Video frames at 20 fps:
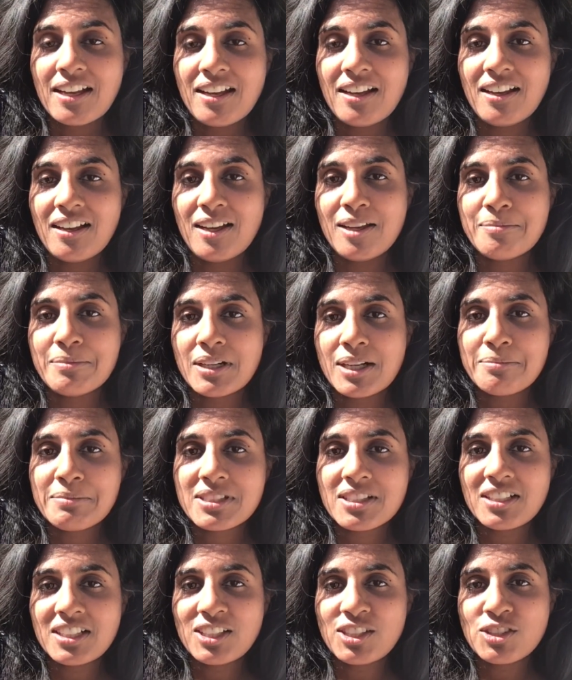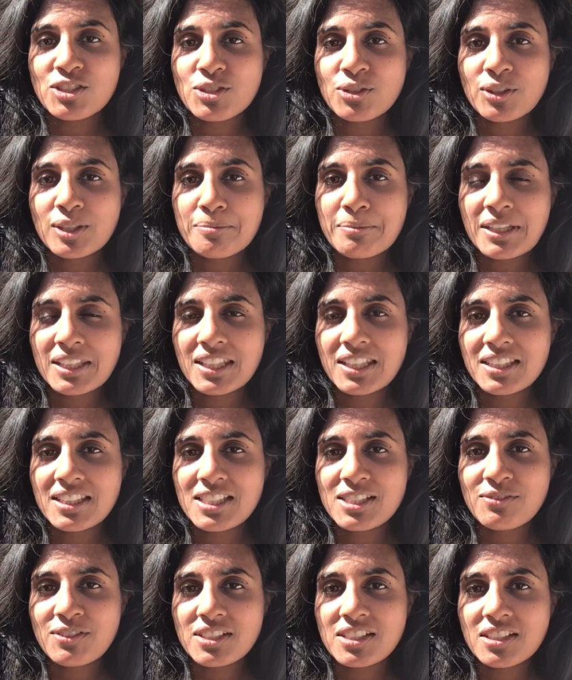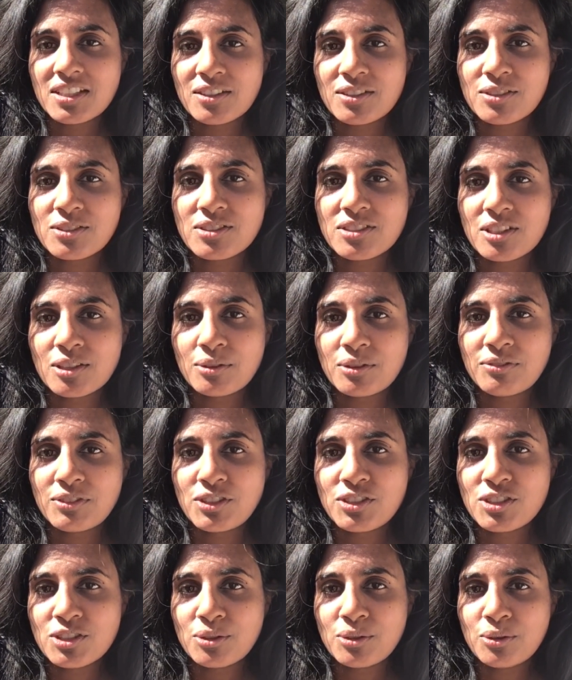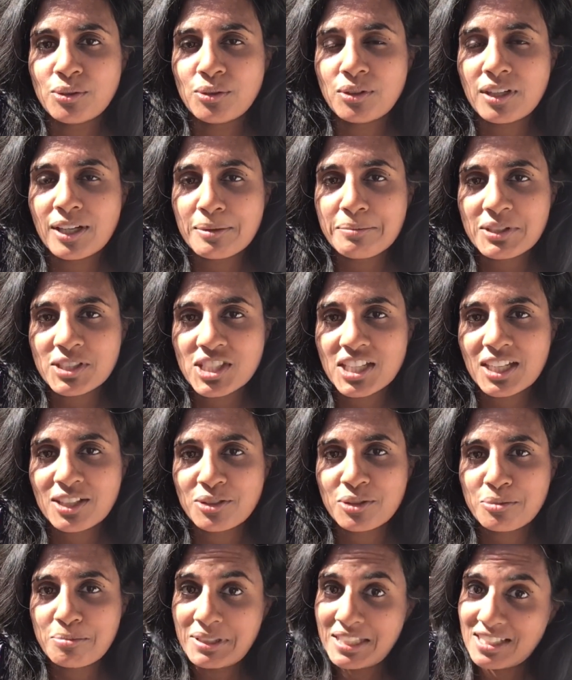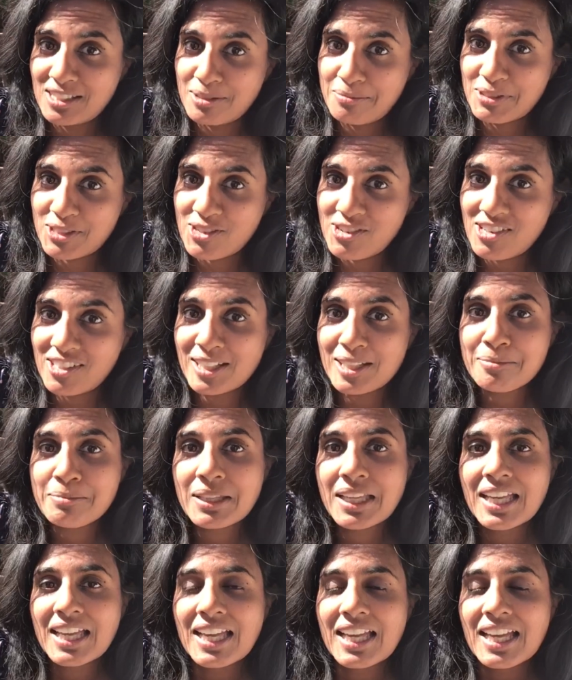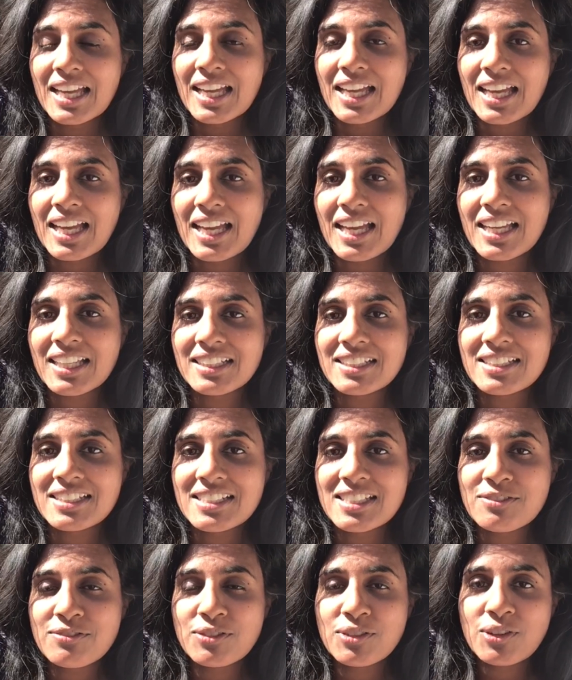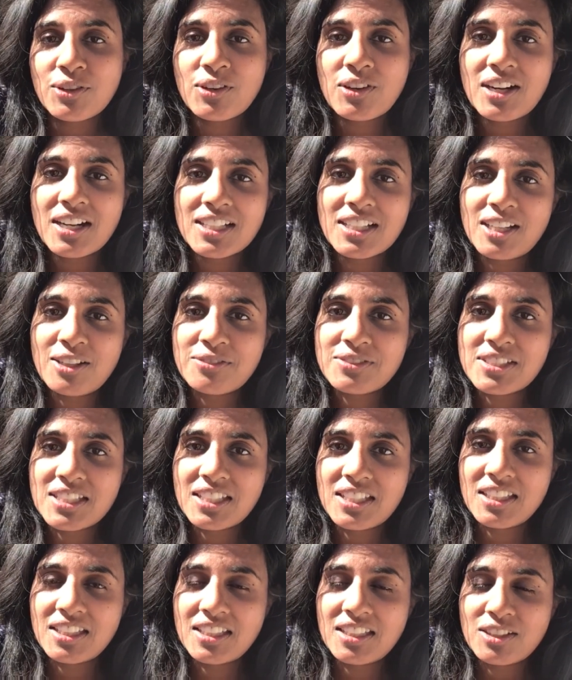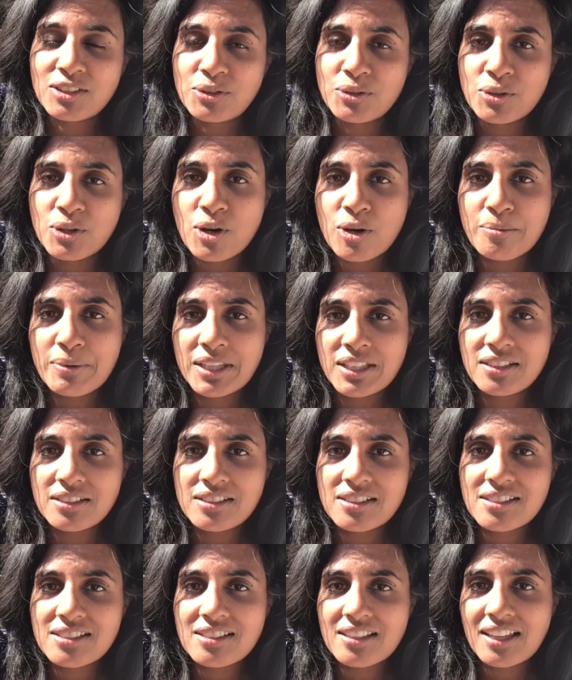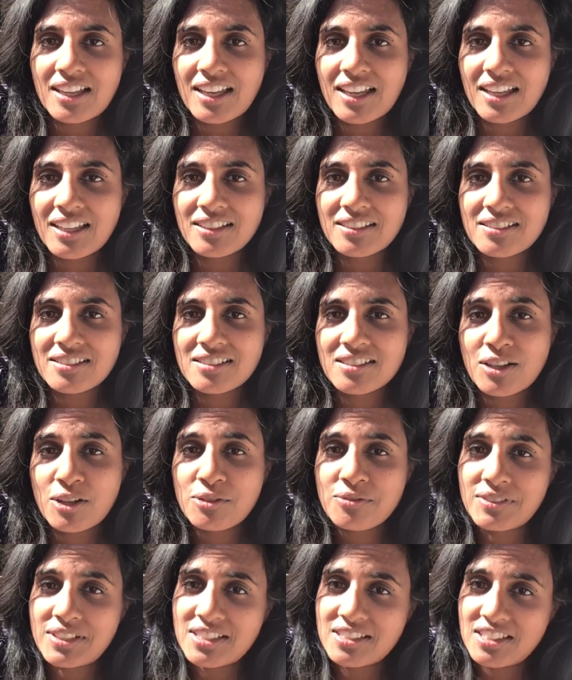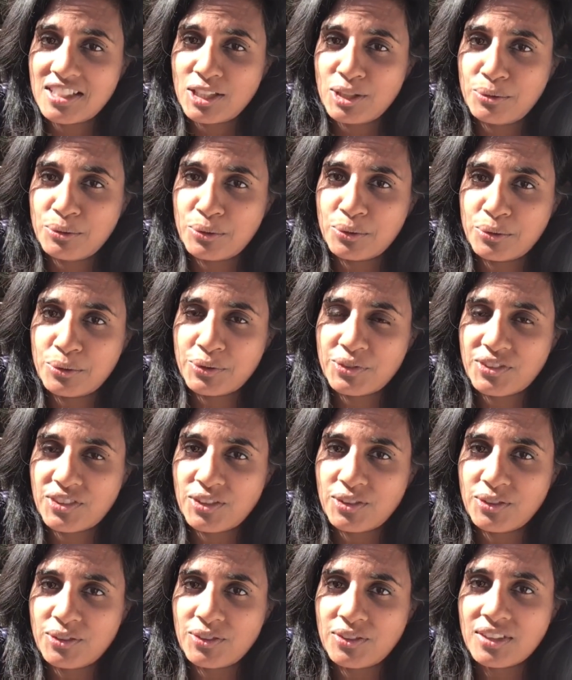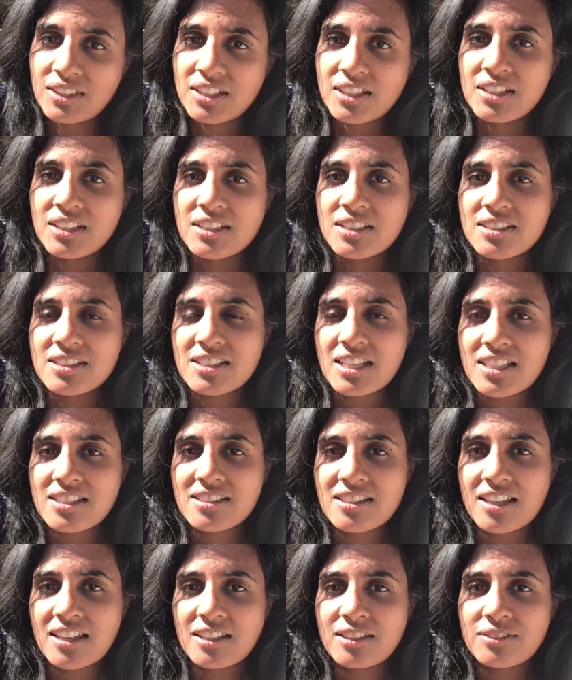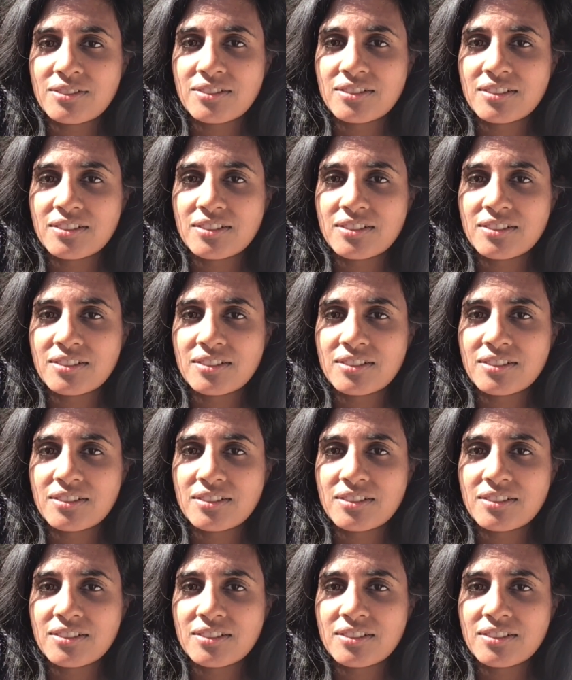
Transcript: I'm certainly enjoying making these videos, so if you do like my channel, please subscribe. And if not, I'd love to hear your comments, and hopefully see you all soon. Stay safe.